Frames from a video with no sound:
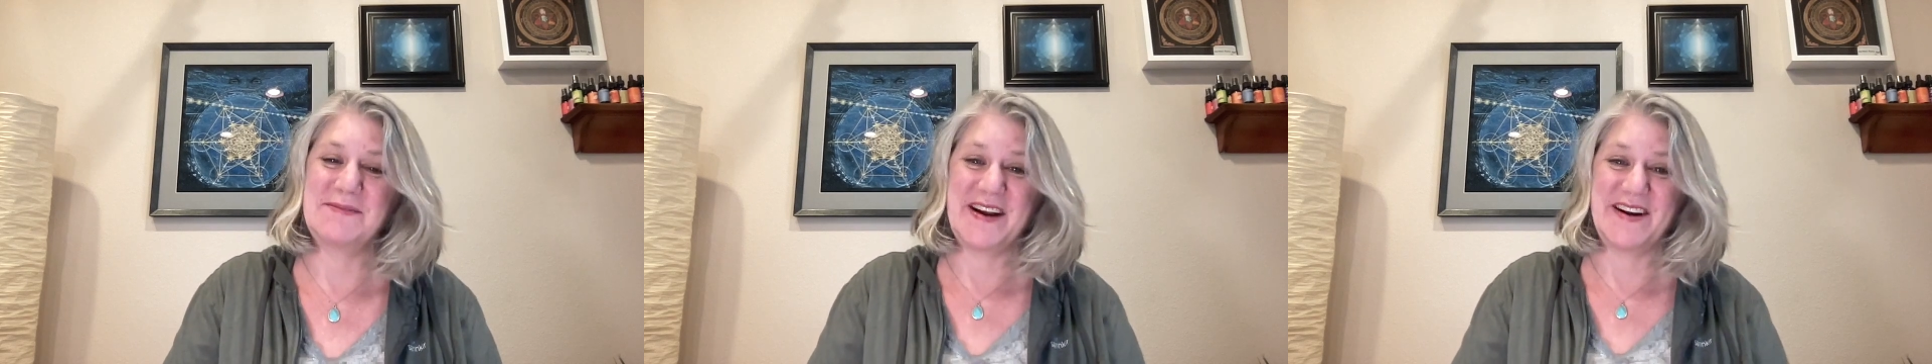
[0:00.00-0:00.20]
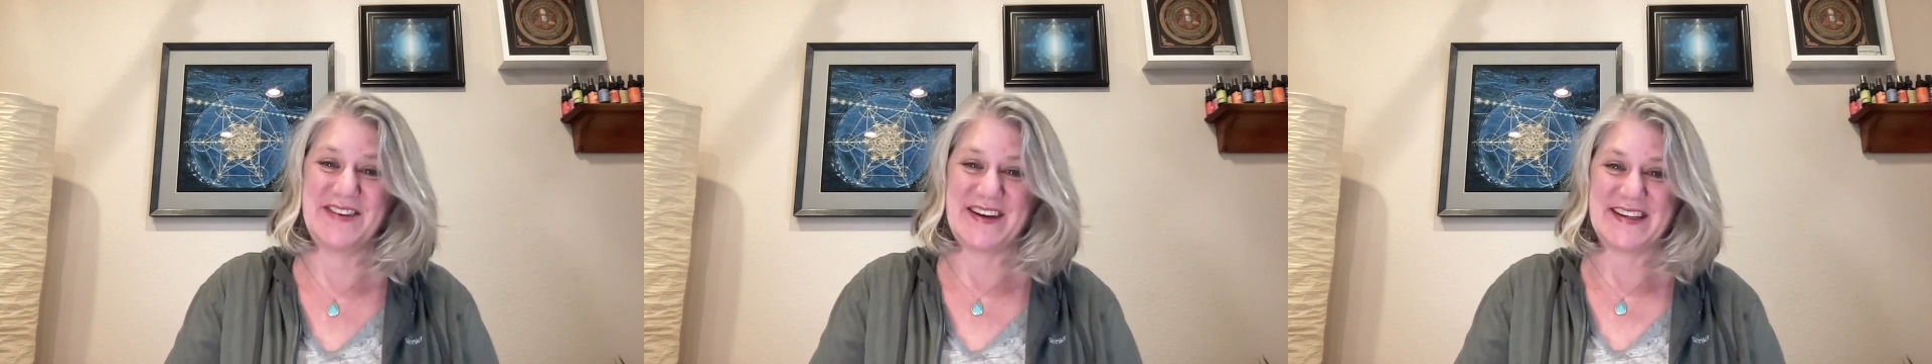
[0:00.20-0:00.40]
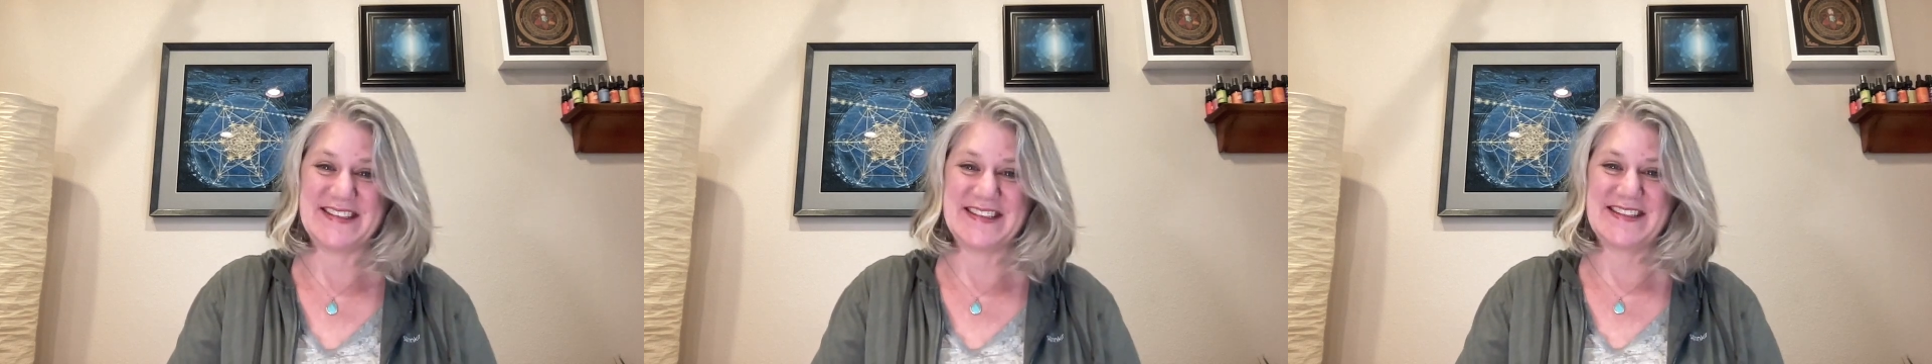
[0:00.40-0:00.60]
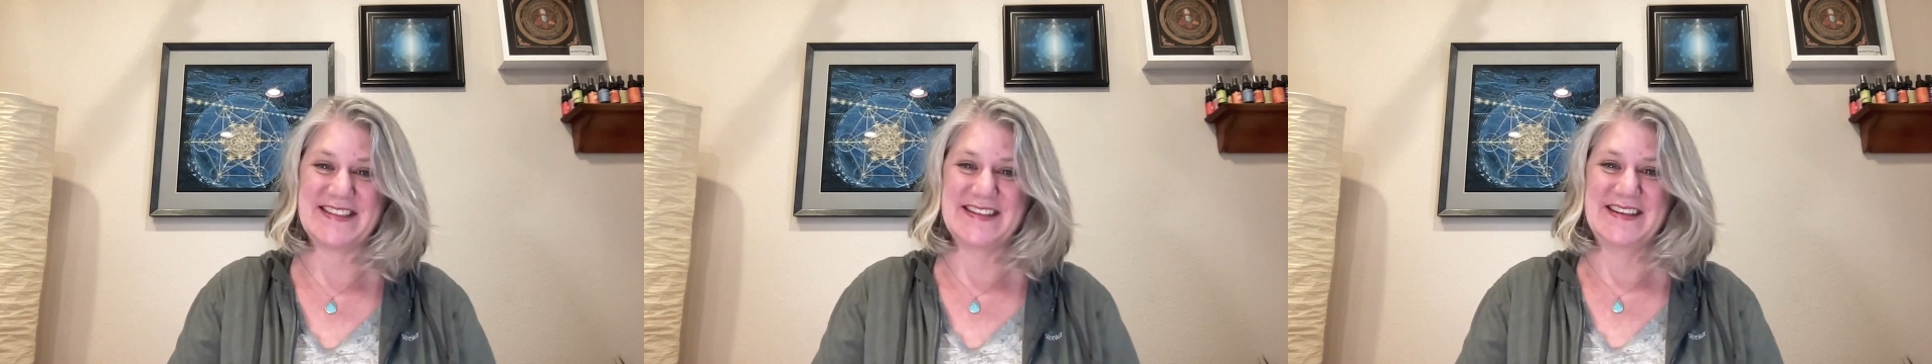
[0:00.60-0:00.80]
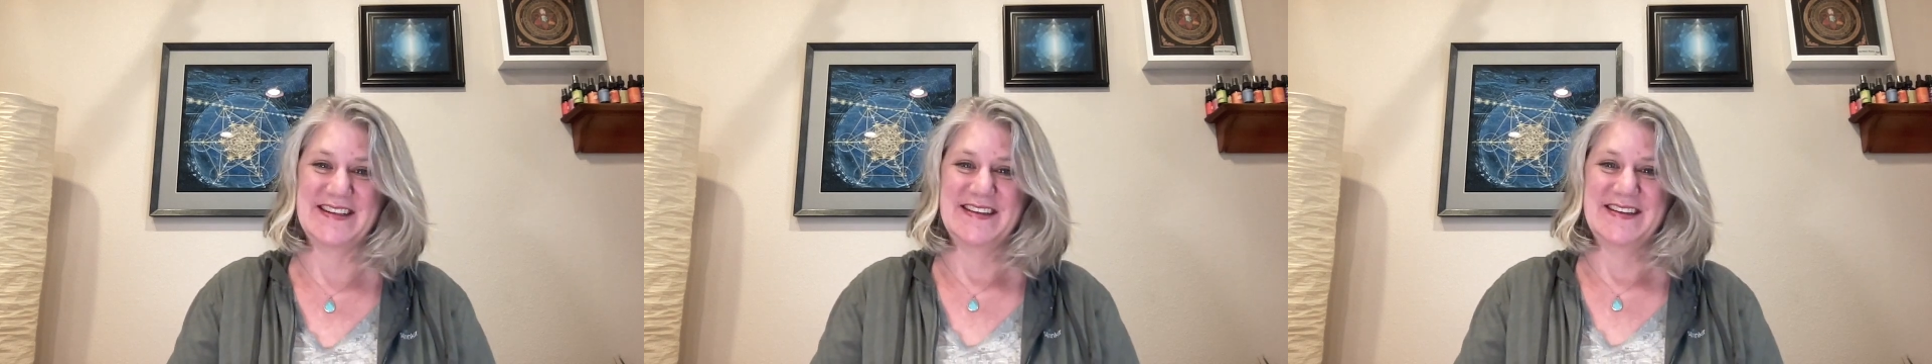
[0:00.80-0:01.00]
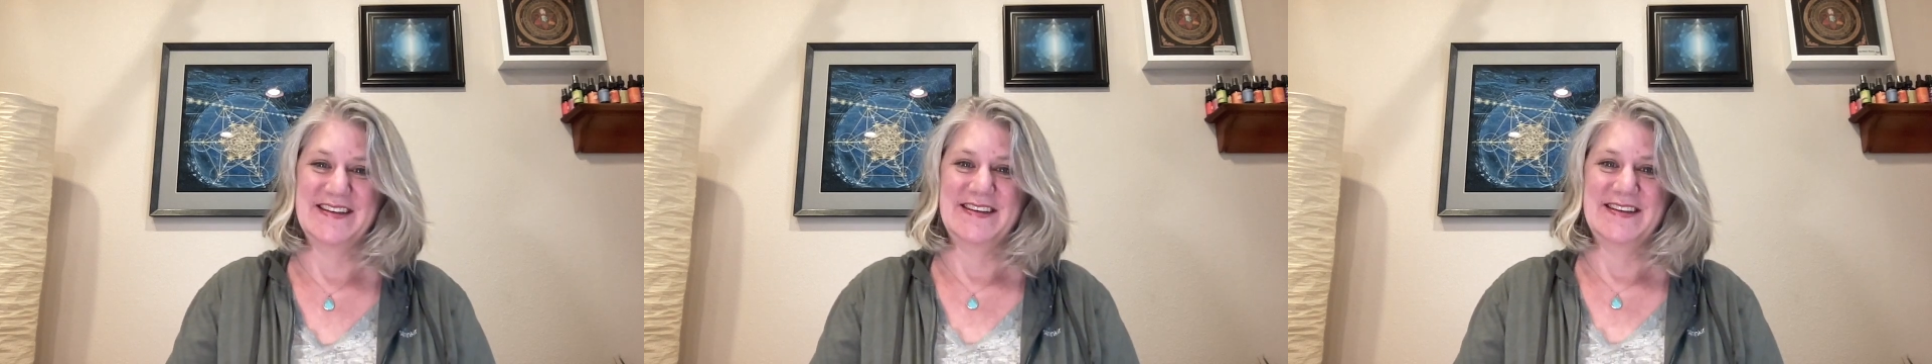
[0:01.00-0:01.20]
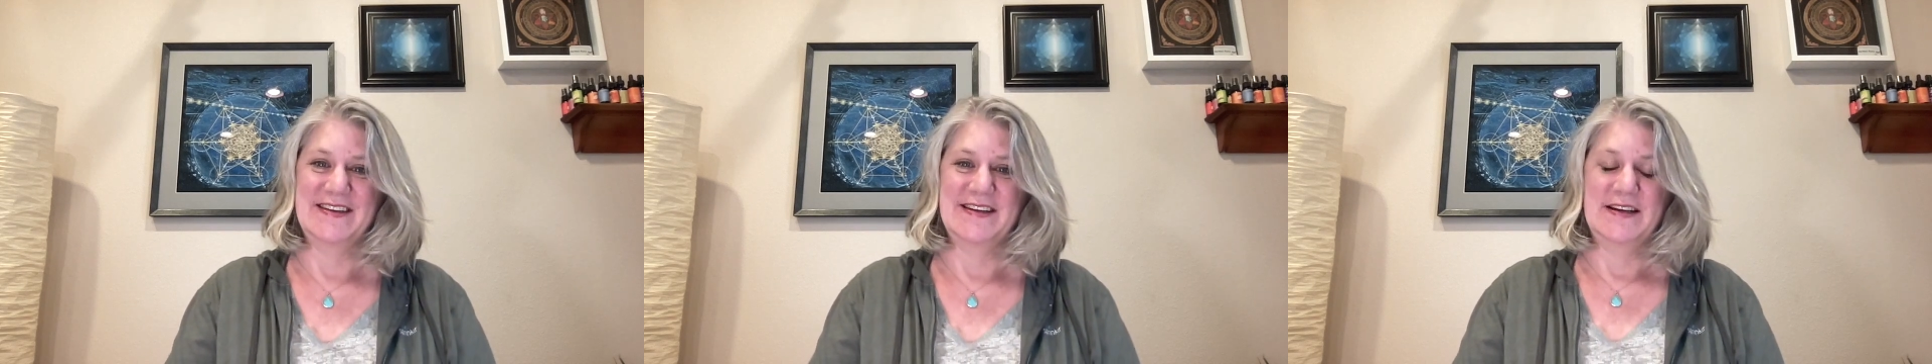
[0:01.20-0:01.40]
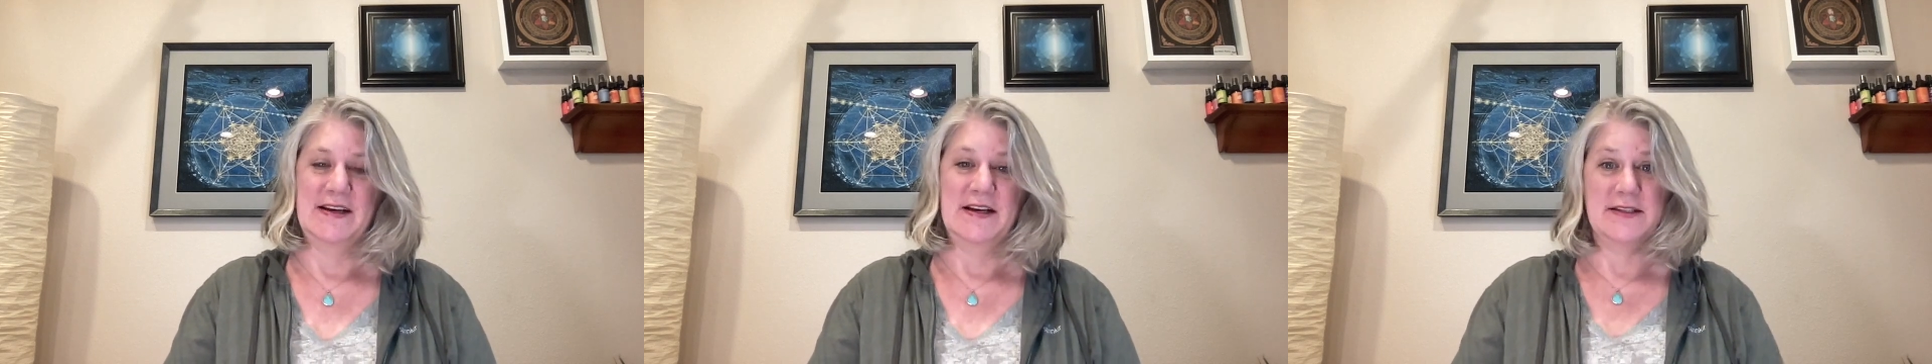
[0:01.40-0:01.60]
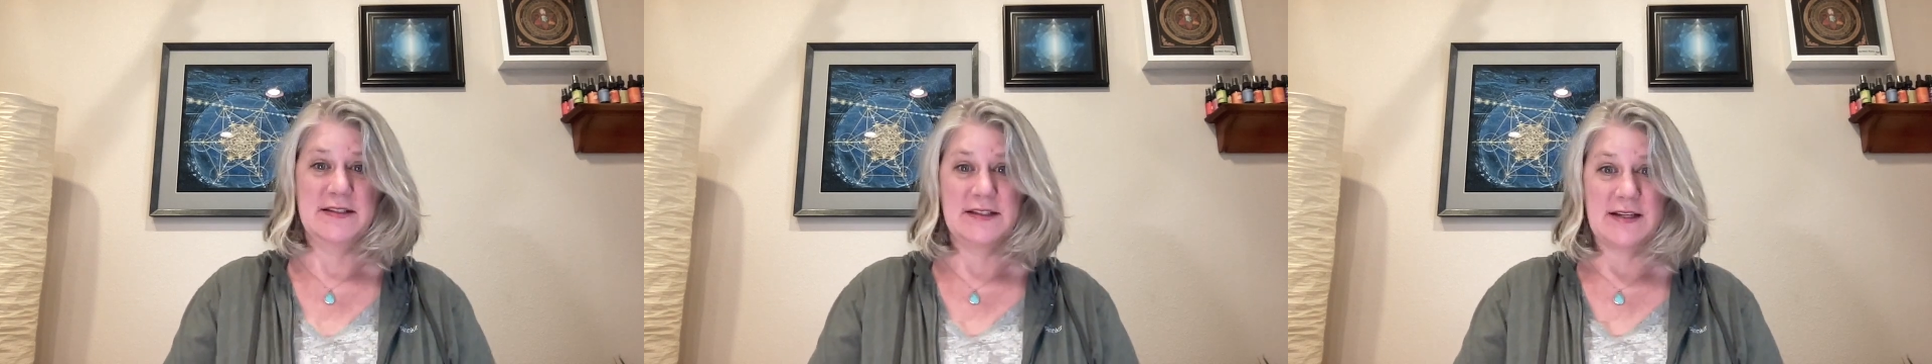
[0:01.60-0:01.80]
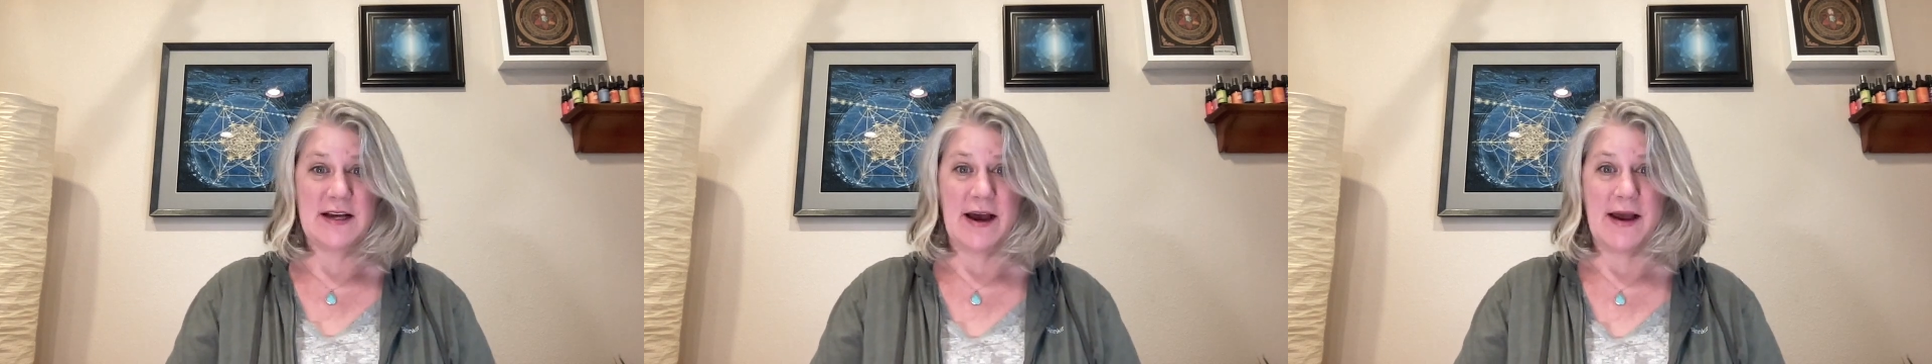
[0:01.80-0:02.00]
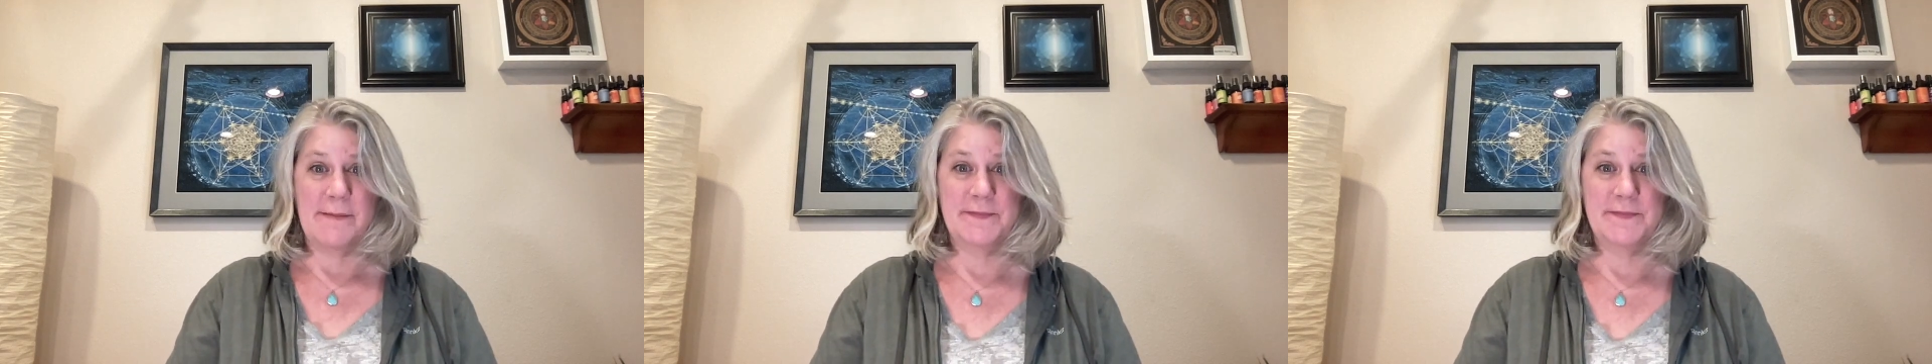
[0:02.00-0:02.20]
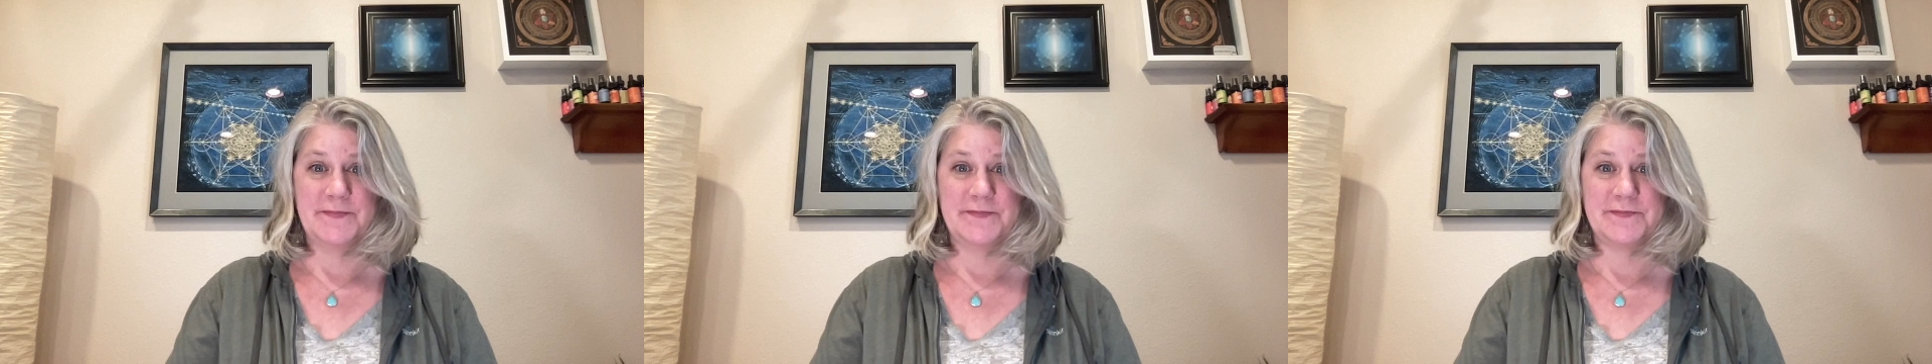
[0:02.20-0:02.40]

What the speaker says: manifest? Is it time?